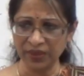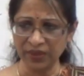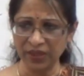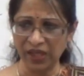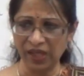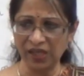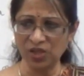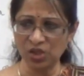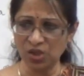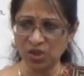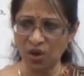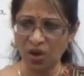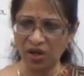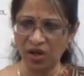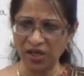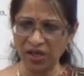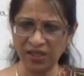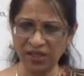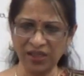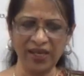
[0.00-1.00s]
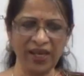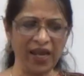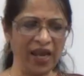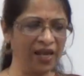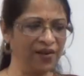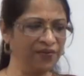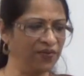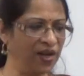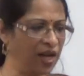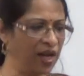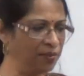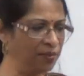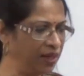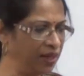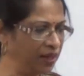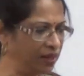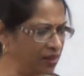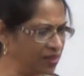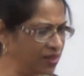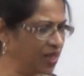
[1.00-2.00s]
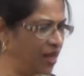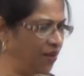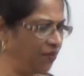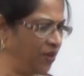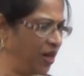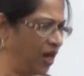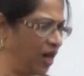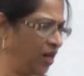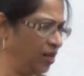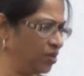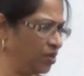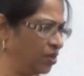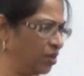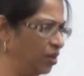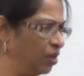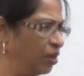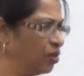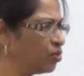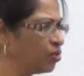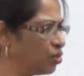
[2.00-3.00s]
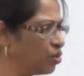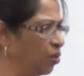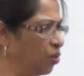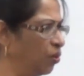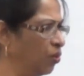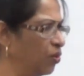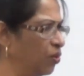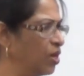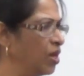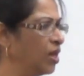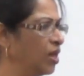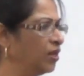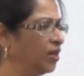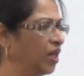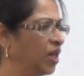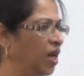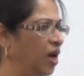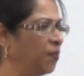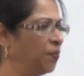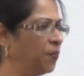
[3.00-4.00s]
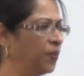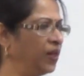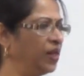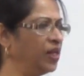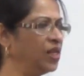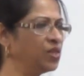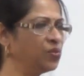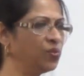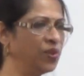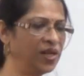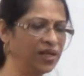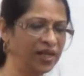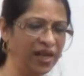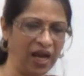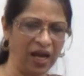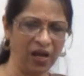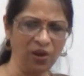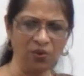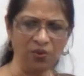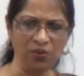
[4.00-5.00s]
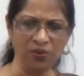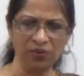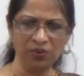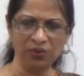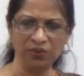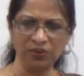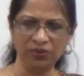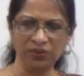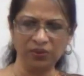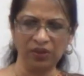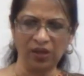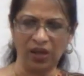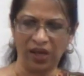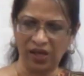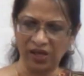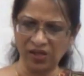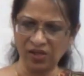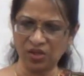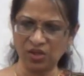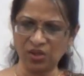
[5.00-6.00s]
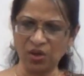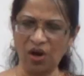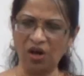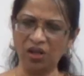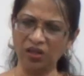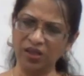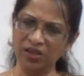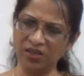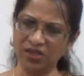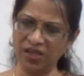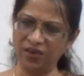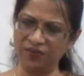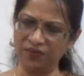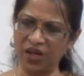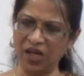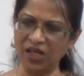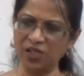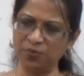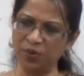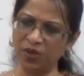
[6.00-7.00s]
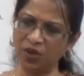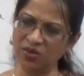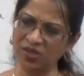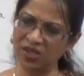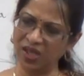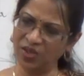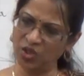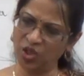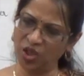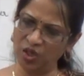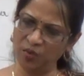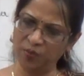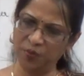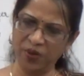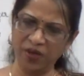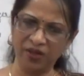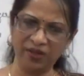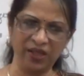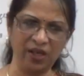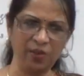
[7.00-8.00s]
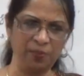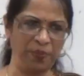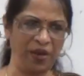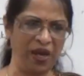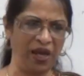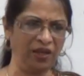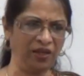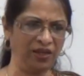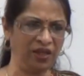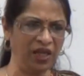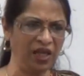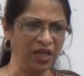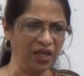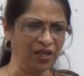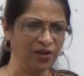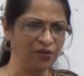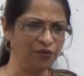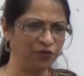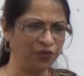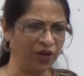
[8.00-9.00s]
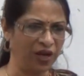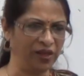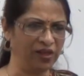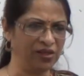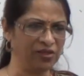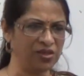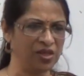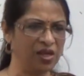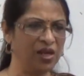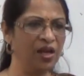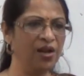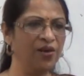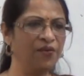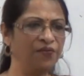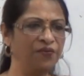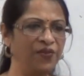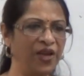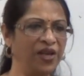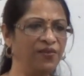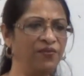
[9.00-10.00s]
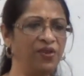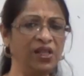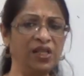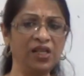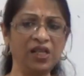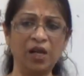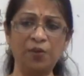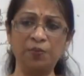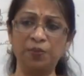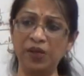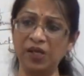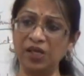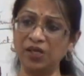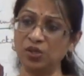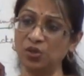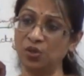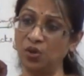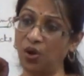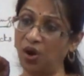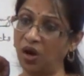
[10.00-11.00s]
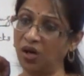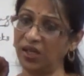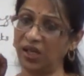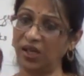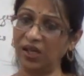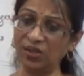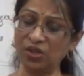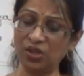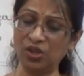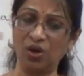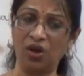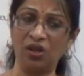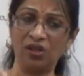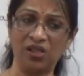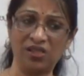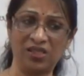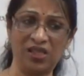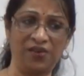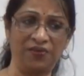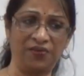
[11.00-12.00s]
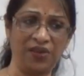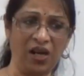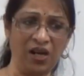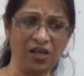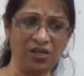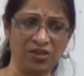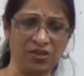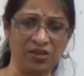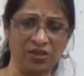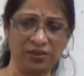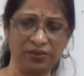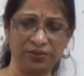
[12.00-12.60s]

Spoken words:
installing the environmental safeguards. So the companies will now install the safeguards because they are cheaper than paying the fines. When will the companies not install the safeguards?